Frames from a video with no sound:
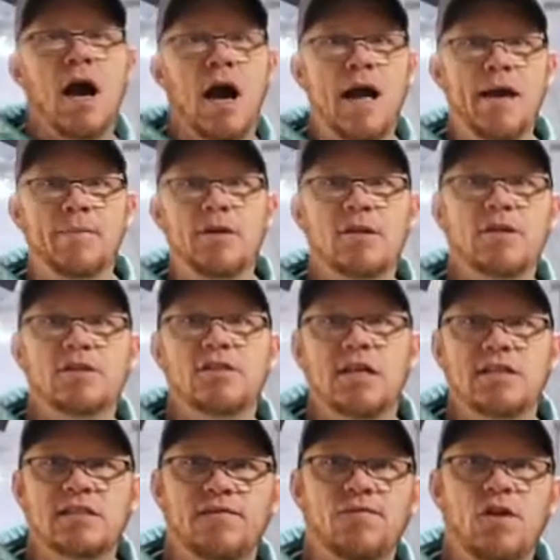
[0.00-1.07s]
I am going to
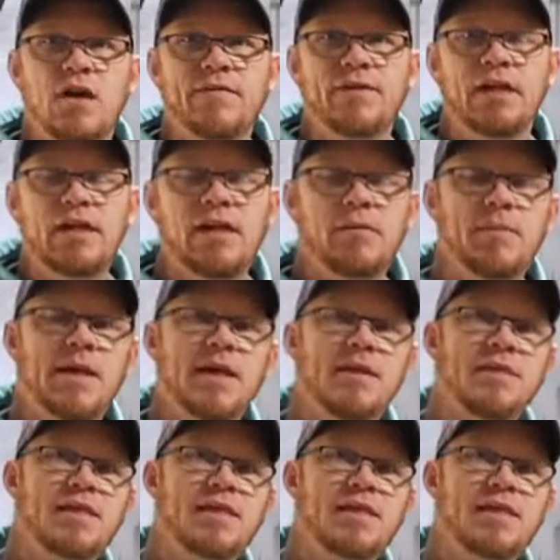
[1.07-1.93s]
adjust the front of it a little bit.